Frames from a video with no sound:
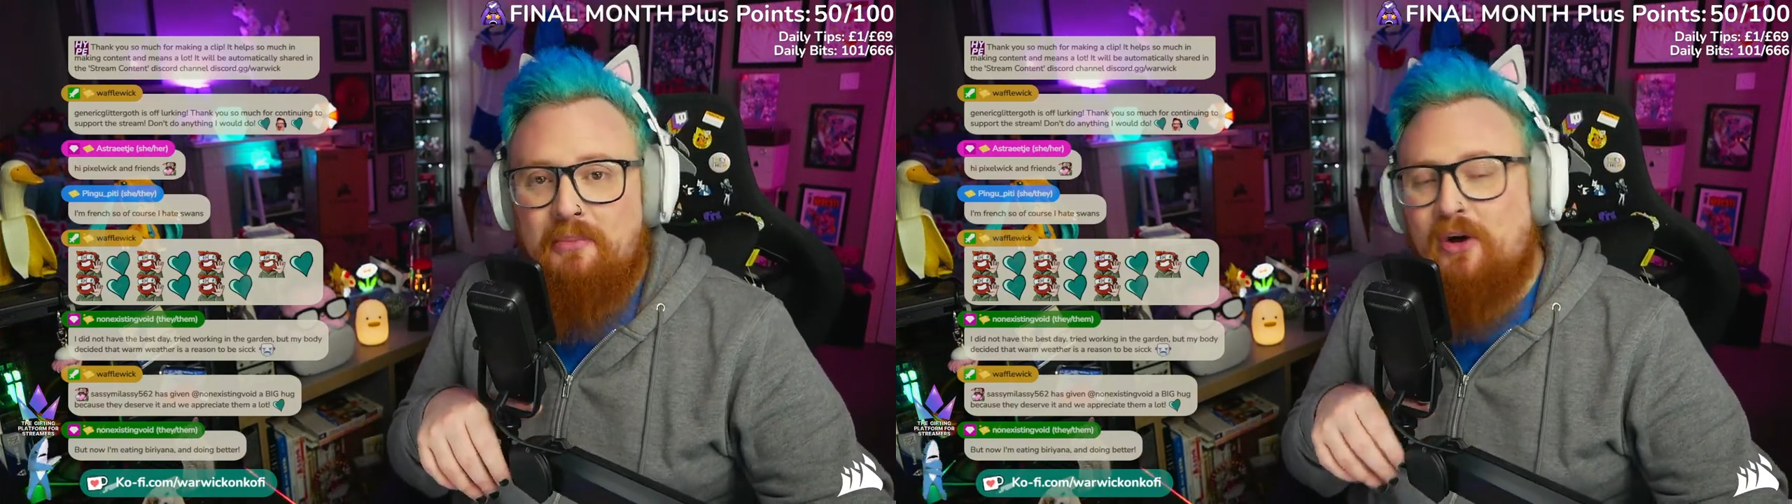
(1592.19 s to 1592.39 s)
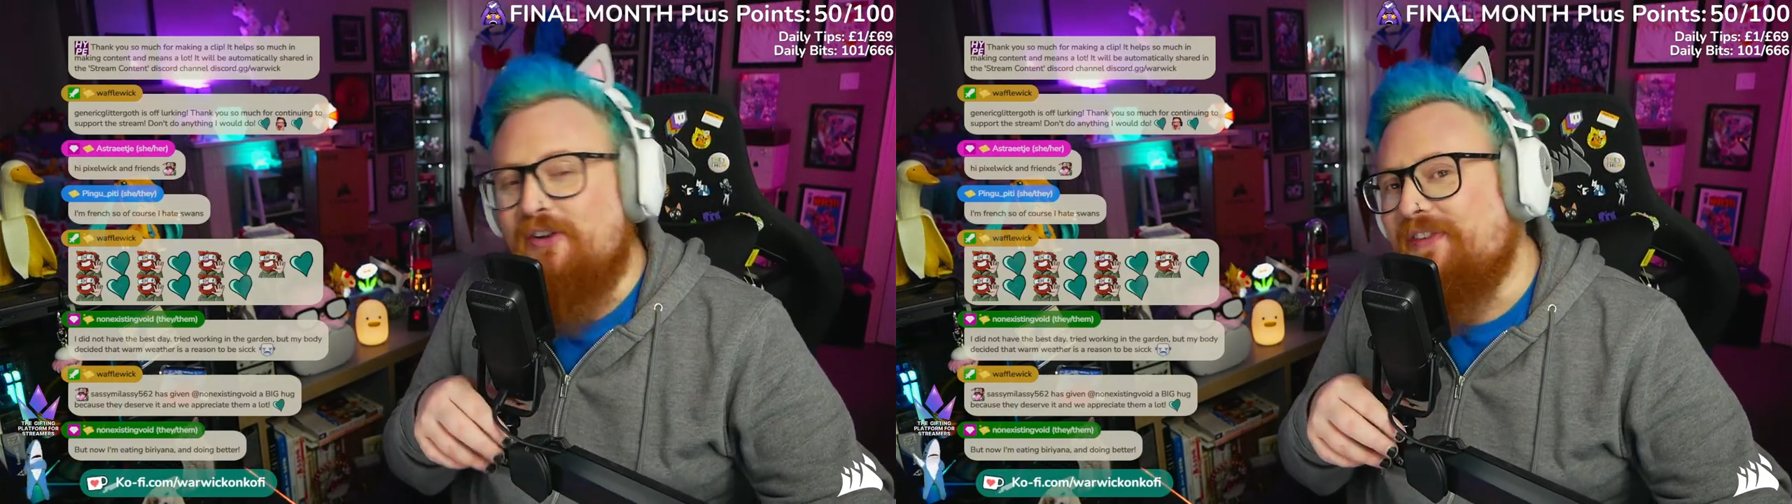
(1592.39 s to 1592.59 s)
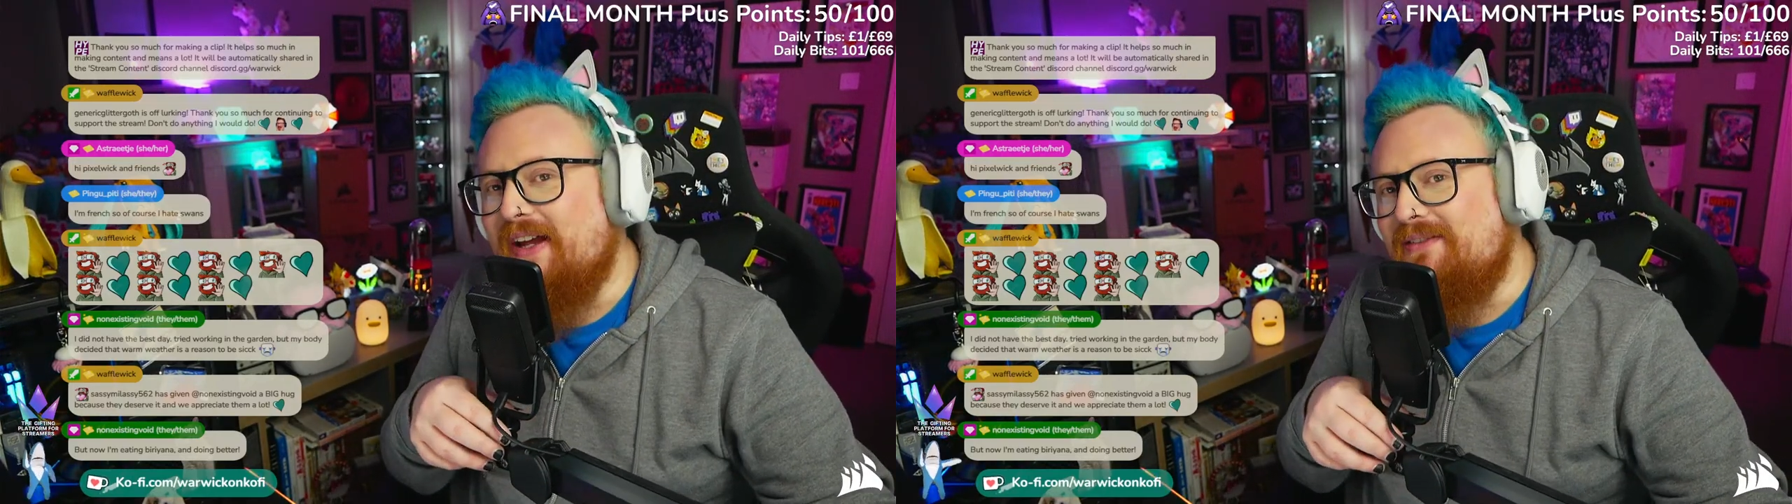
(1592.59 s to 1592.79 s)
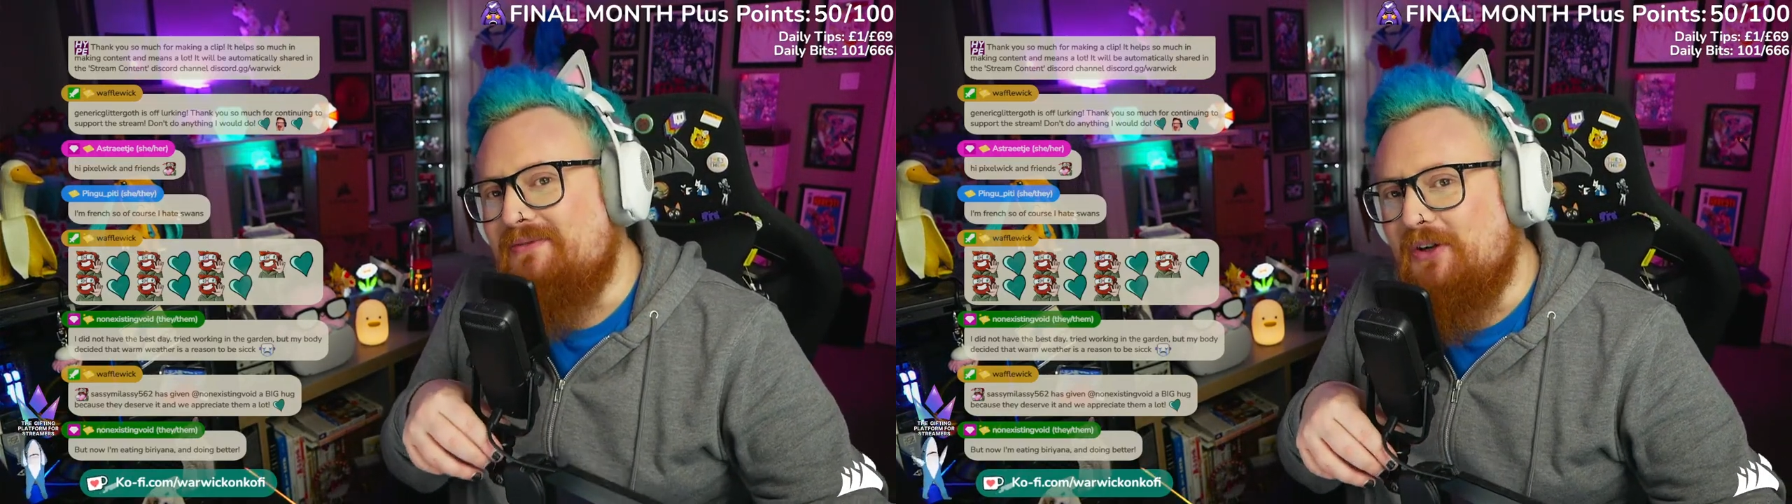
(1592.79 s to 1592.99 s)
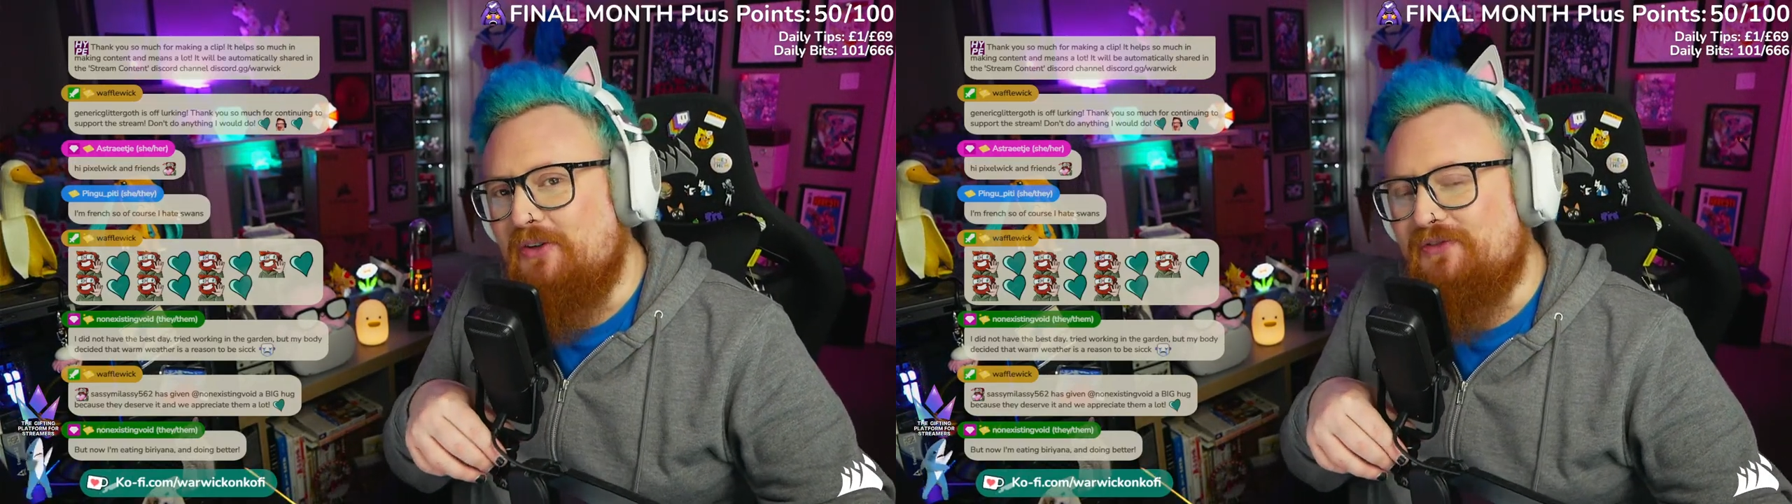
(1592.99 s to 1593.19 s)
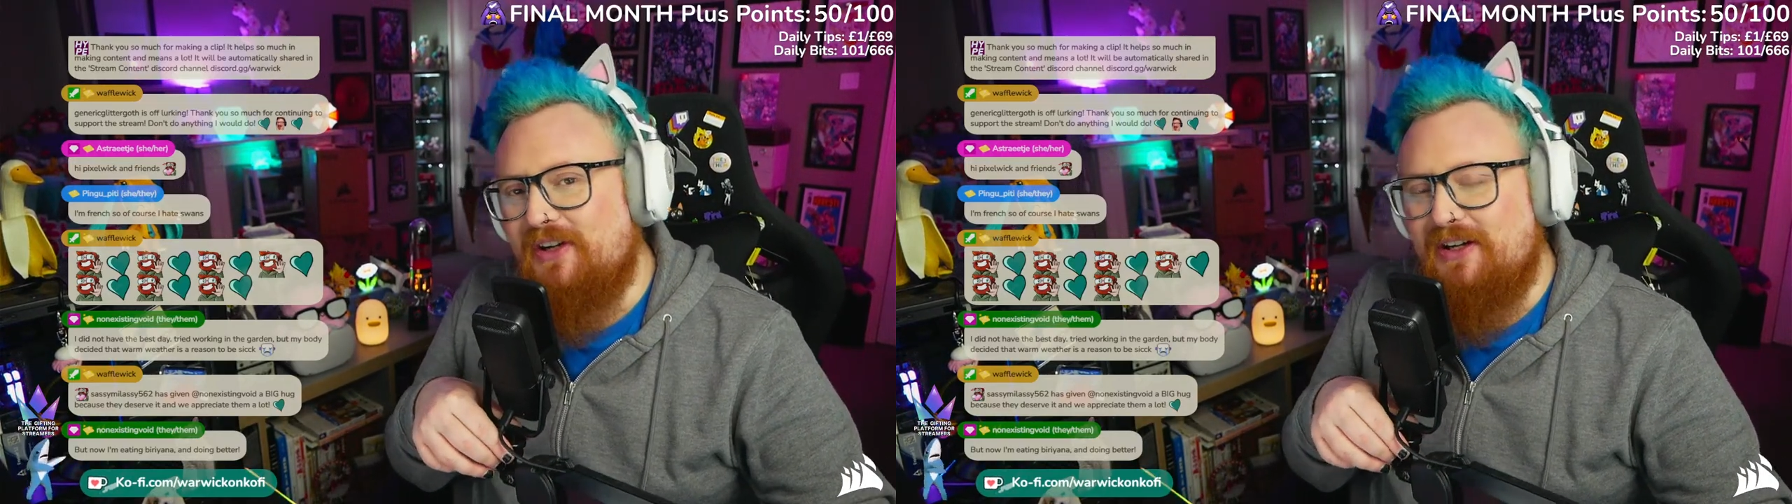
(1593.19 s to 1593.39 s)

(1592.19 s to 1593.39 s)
a fan of,